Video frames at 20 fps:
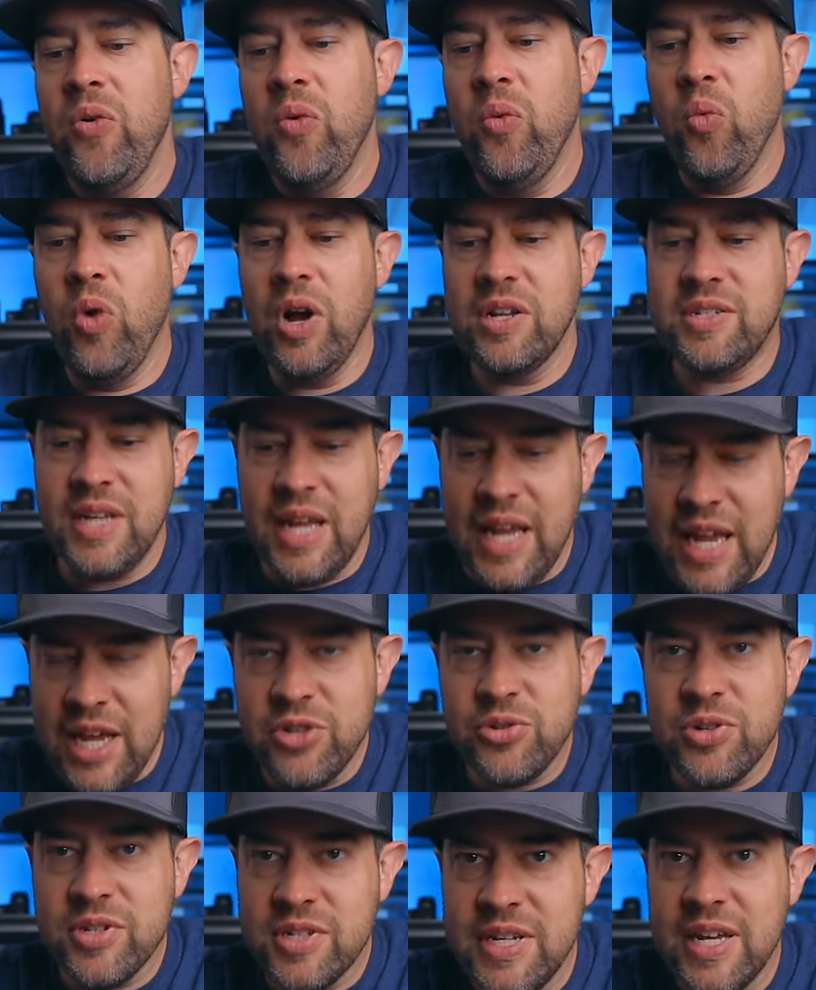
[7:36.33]
What's
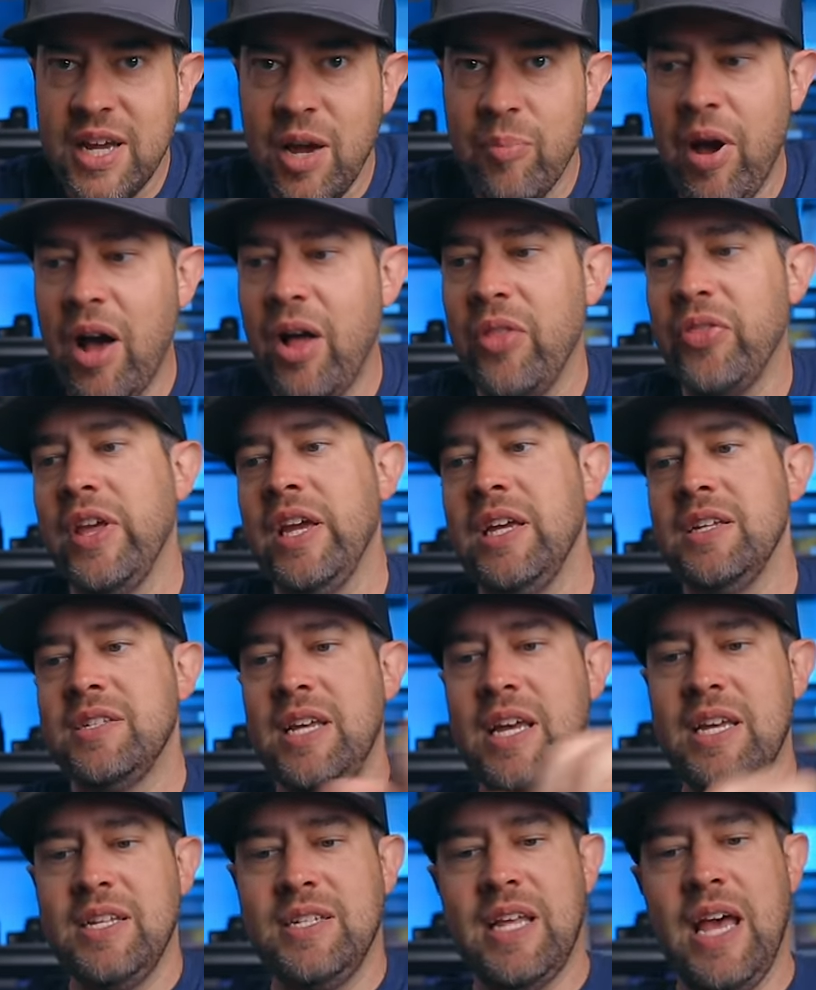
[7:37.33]
interesting about these
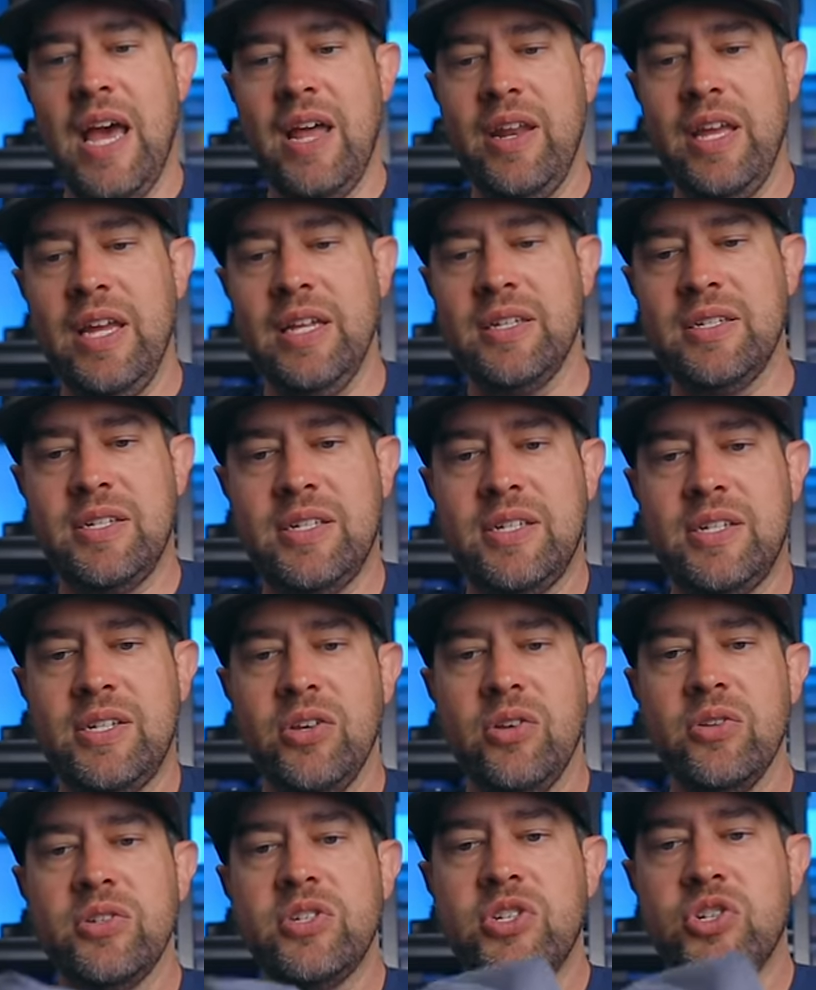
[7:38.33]
is that it
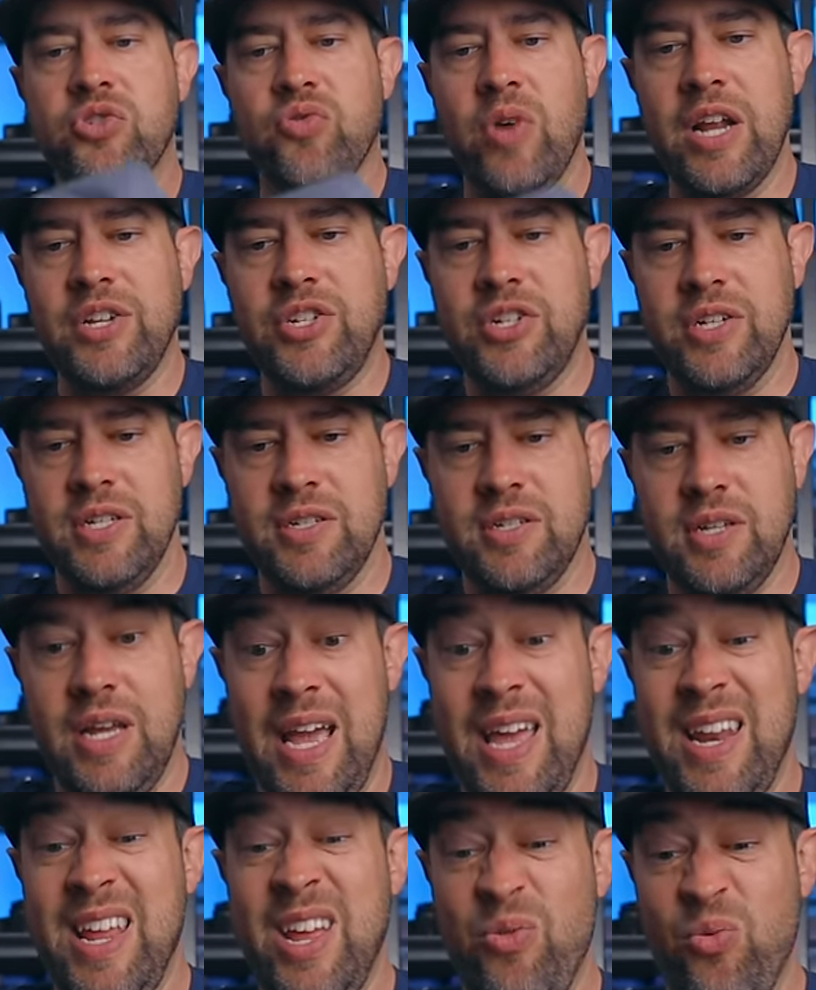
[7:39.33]
still stretches,
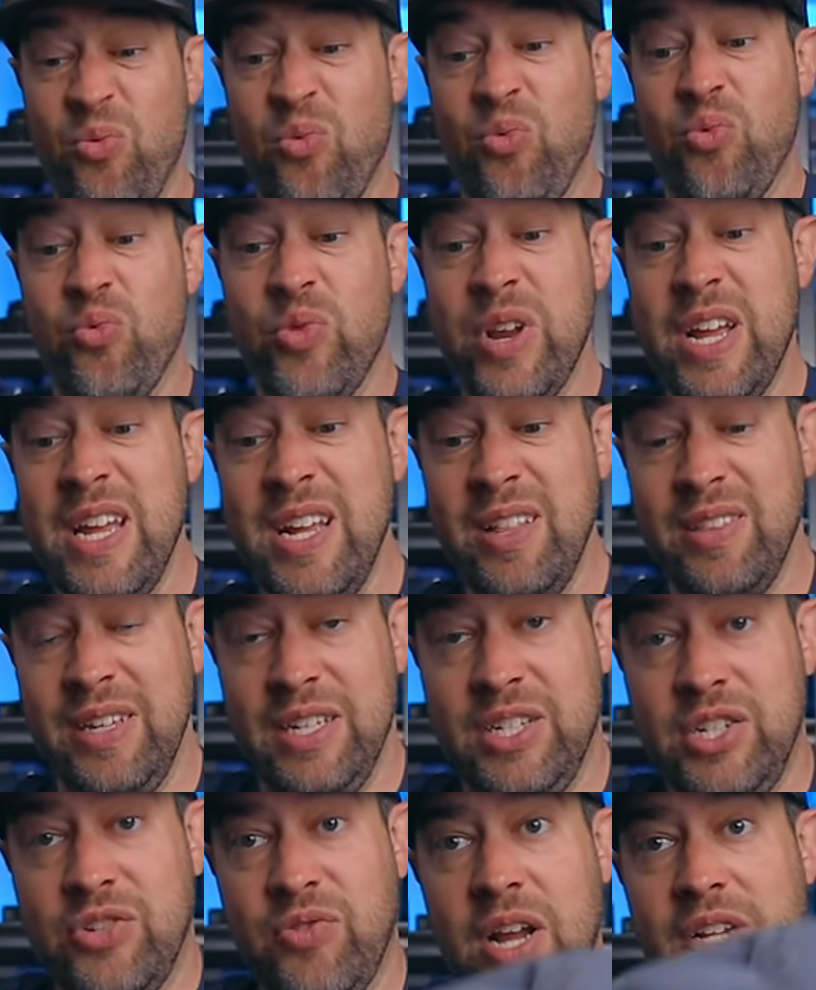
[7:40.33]
and it
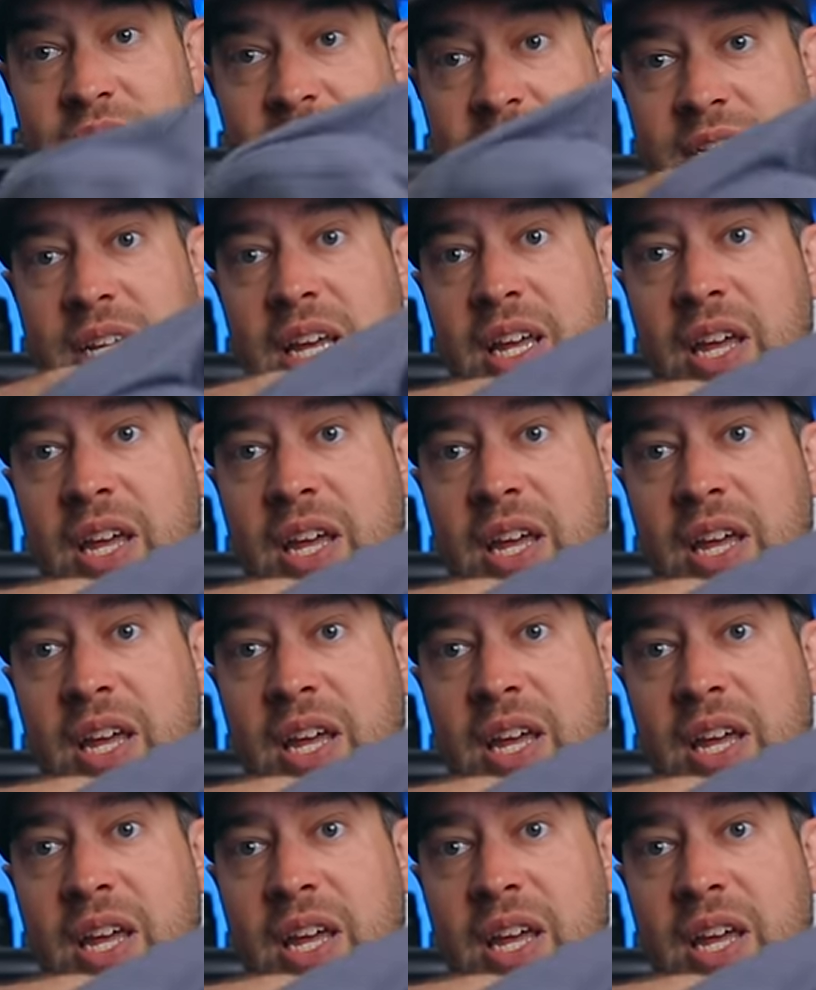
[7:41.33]
really stretches.